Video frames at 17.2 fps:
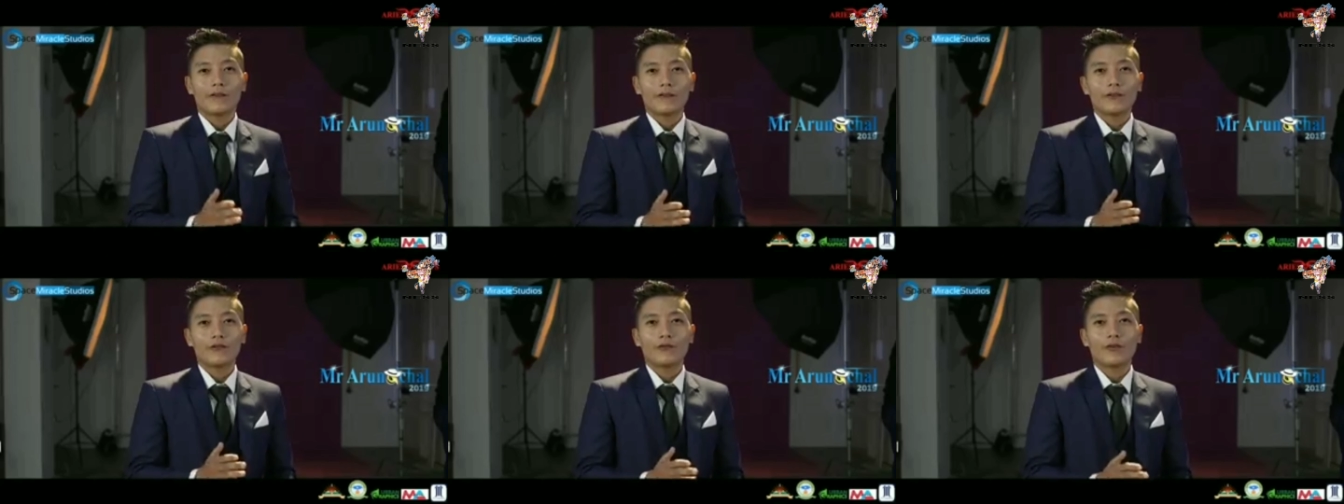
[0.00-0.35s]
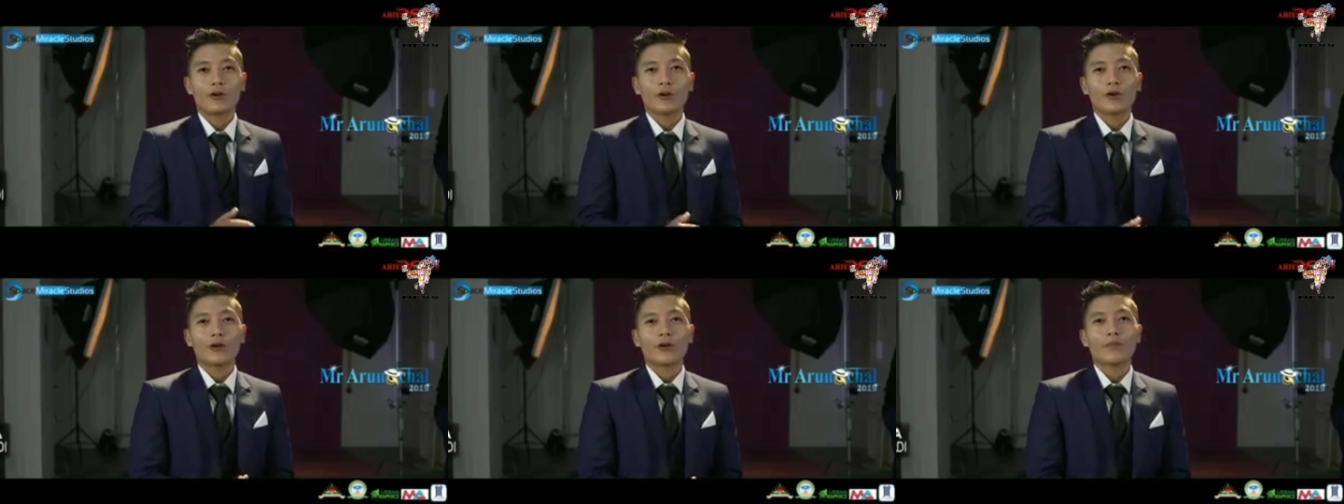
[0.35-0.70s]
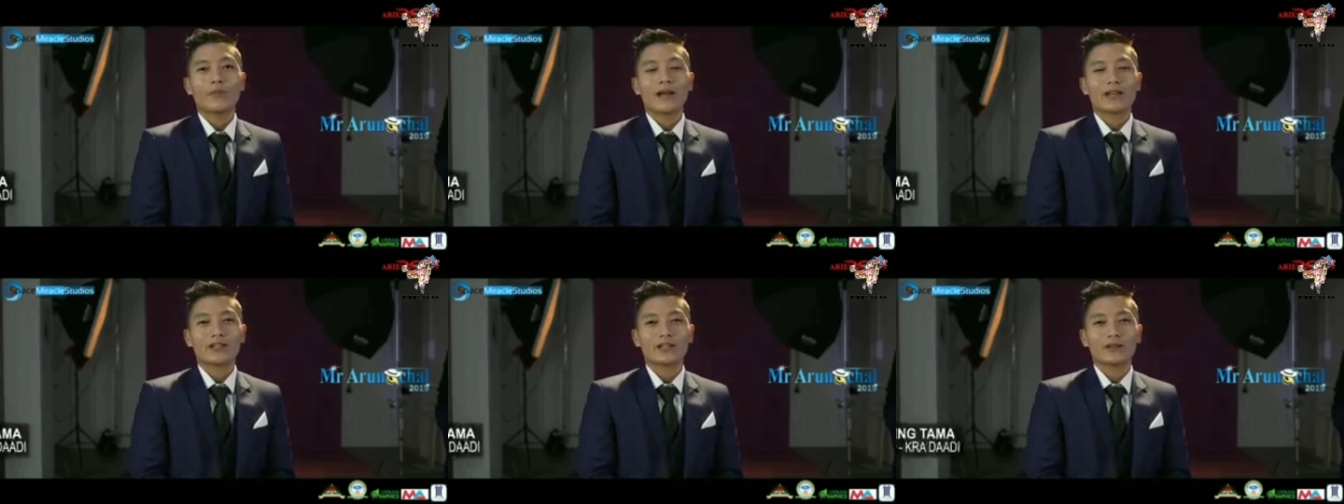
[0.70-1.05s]
If you follow
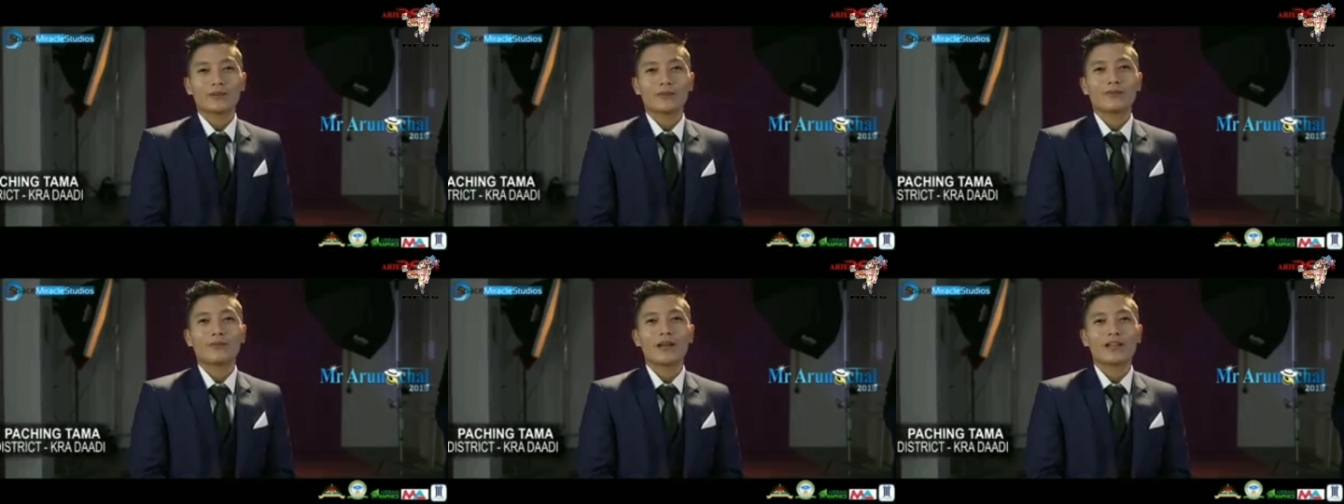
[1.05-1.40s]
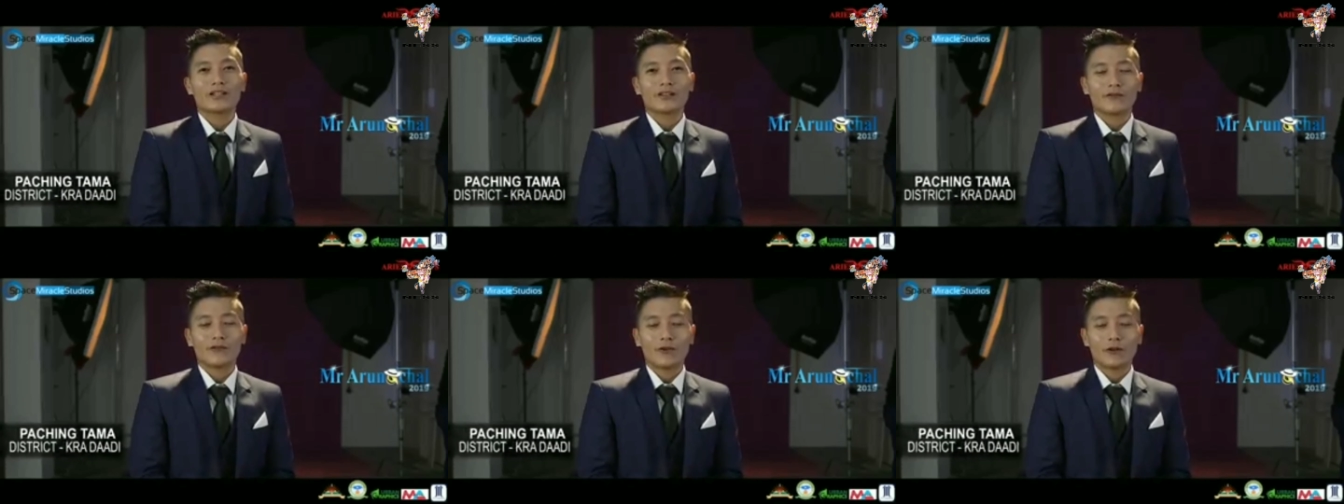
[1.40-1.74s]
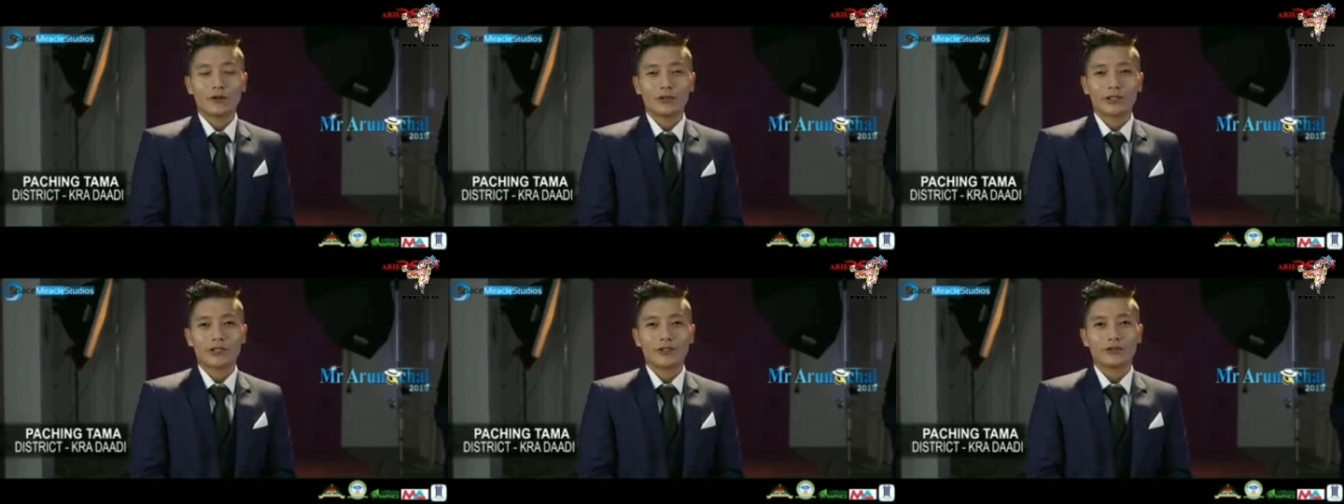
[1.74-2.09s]
your passion, passion
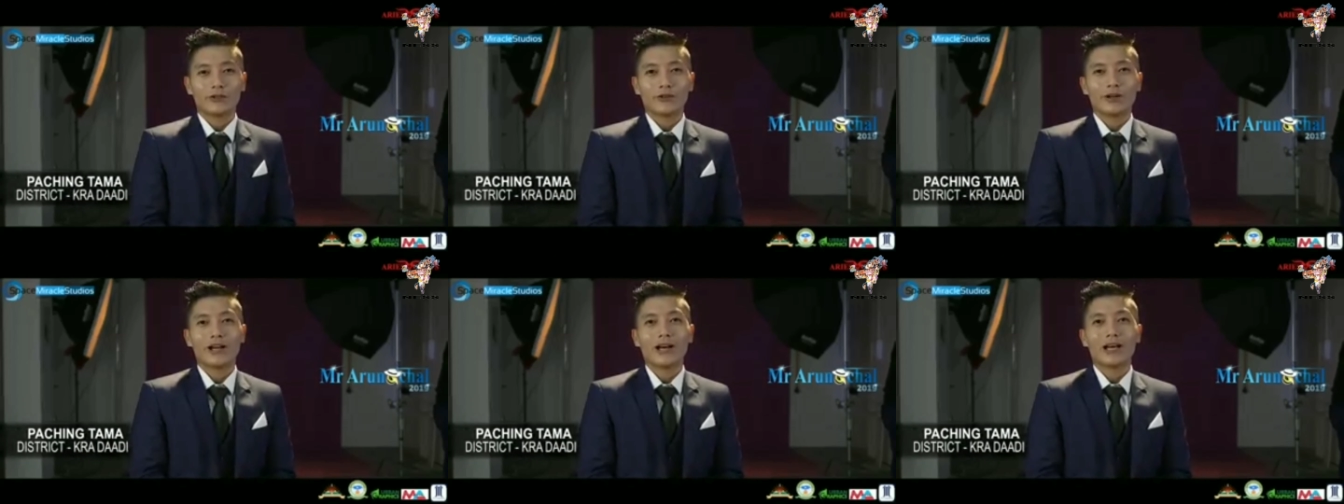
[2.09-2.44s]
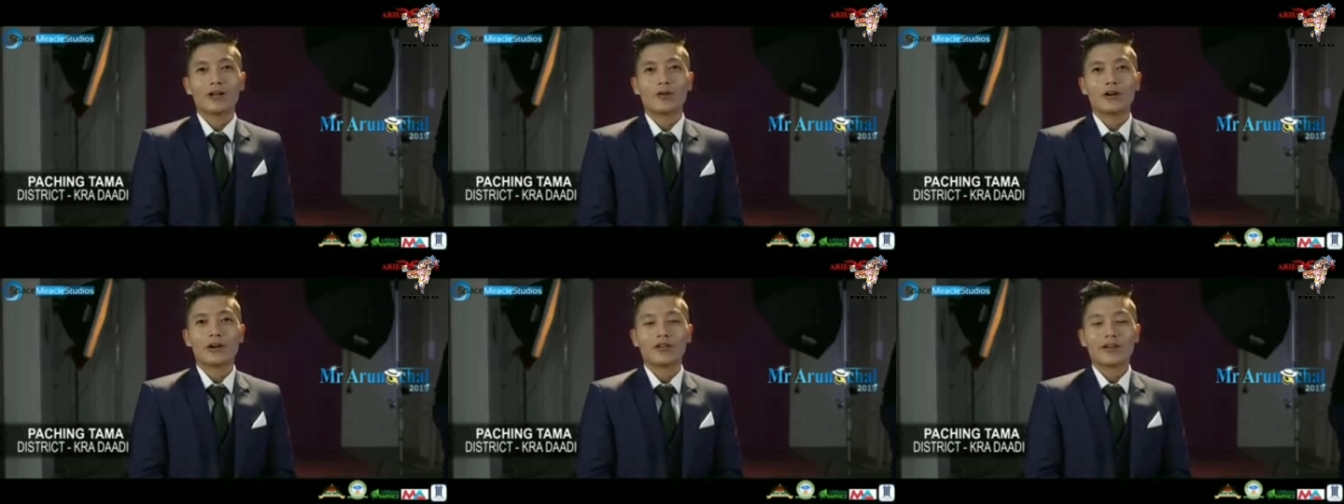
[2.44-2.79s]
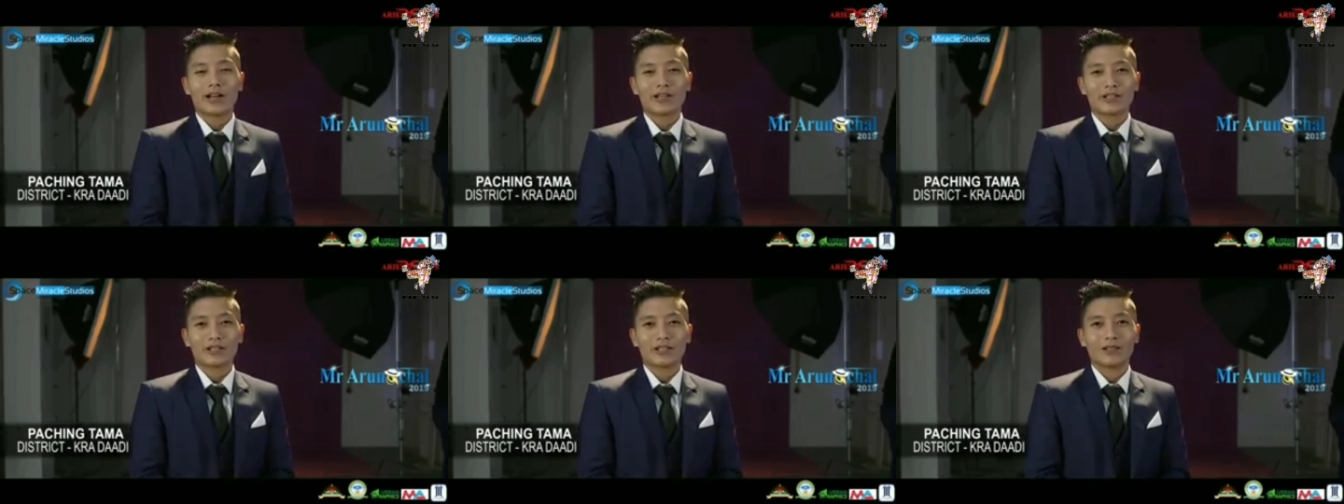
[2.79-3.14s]
follows you. Hello
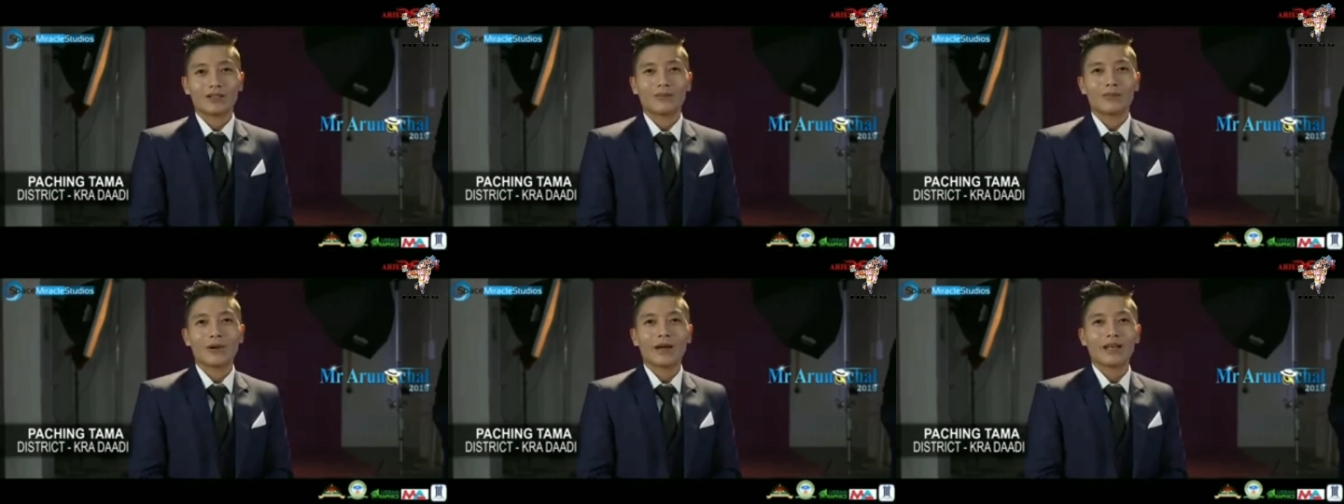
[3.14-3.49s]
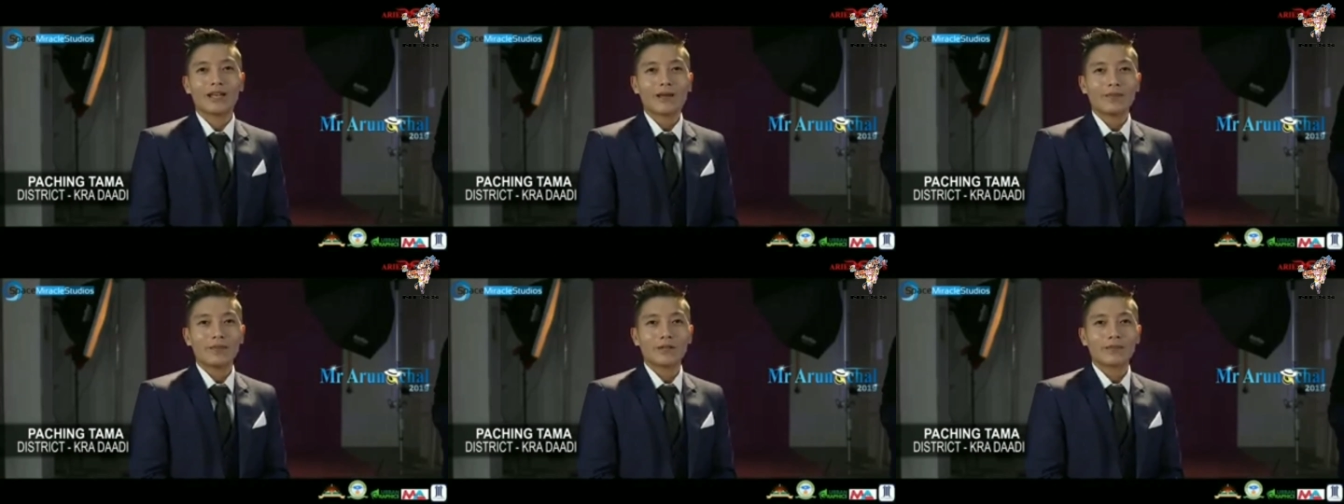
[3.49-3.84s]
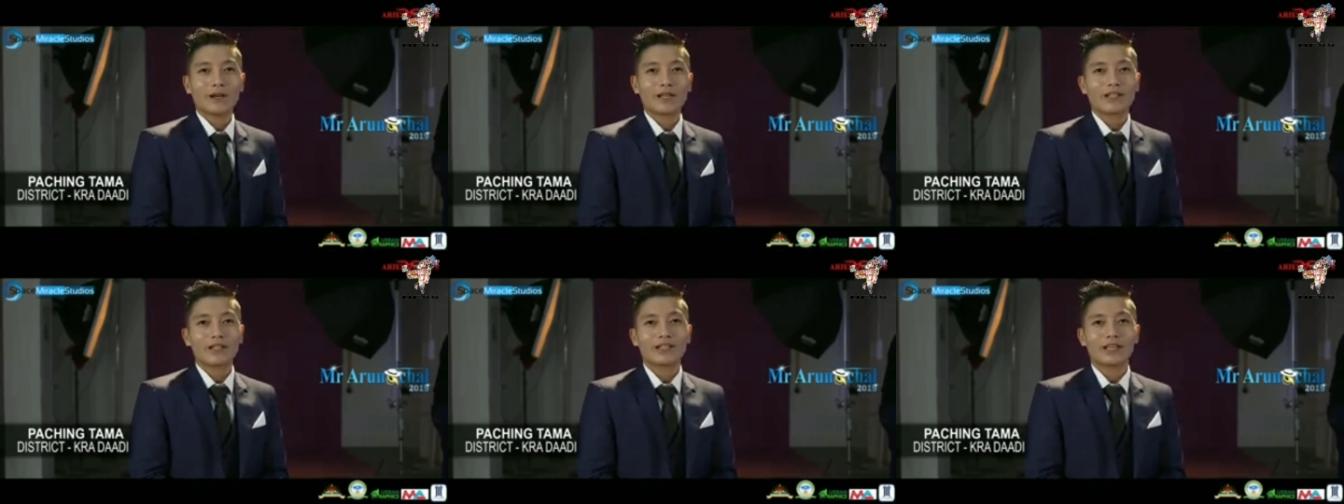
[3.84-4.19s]
Arunachal, my name
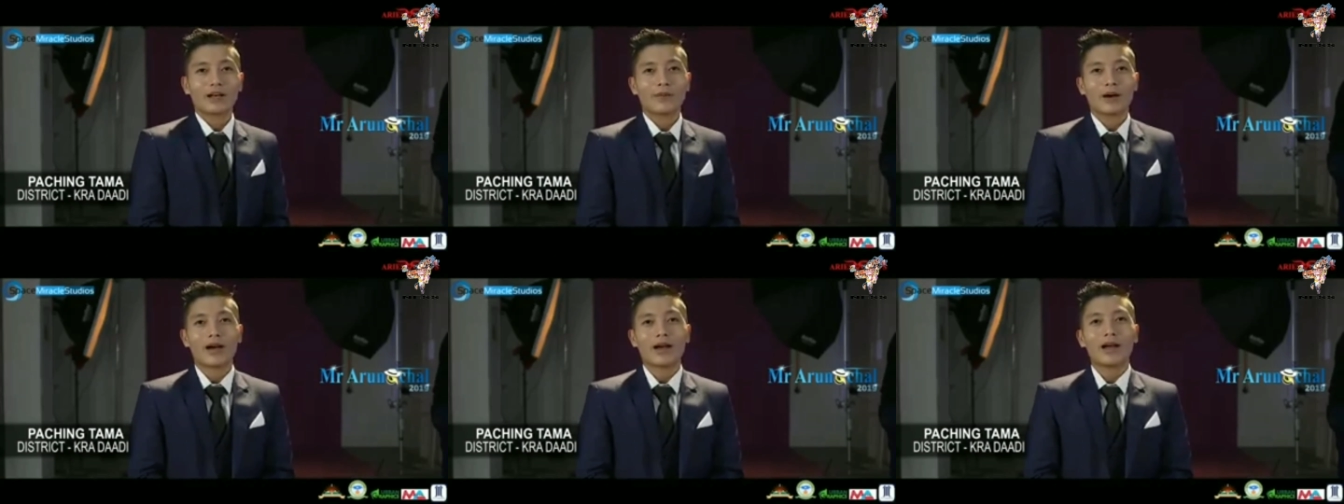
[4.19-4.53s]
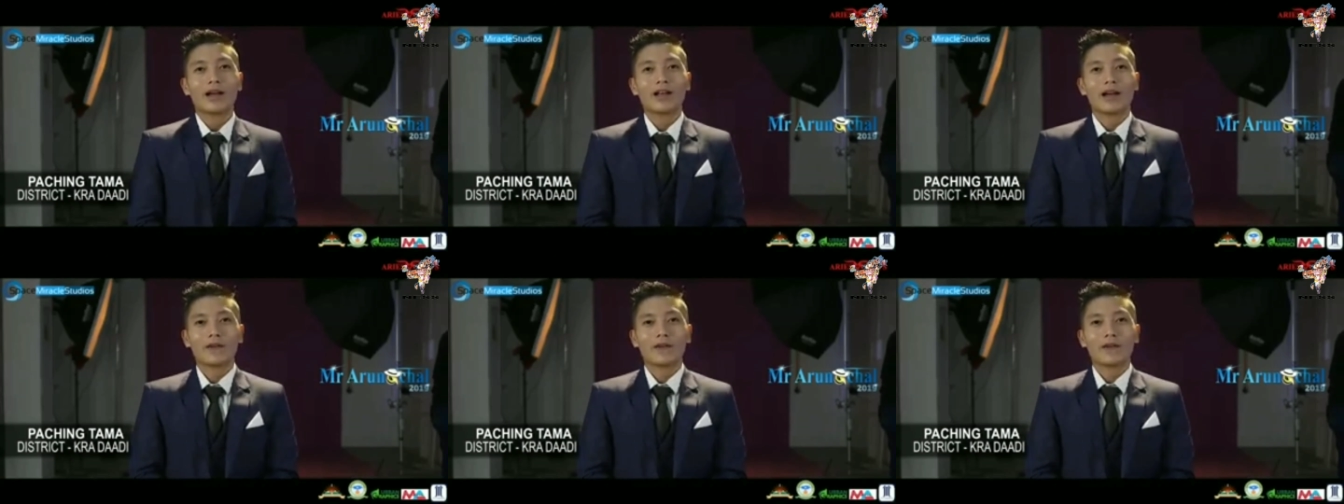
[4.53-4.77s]
is Paching Tama